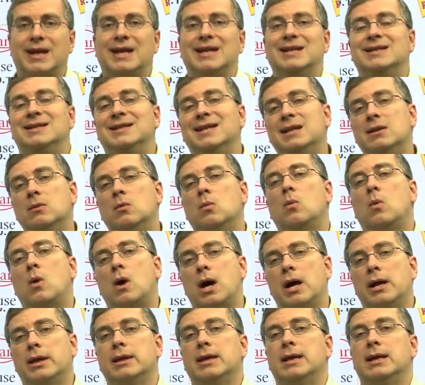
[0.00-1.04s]
They didn't
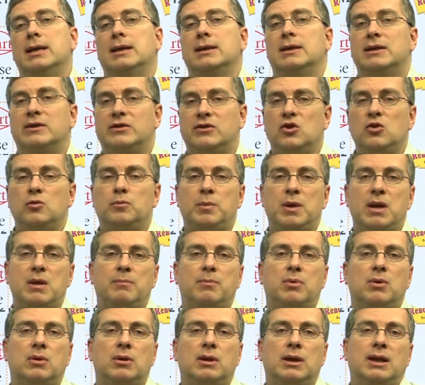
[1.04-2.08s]
want the two
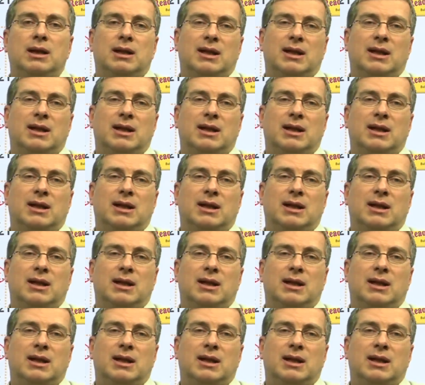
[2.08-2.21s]
people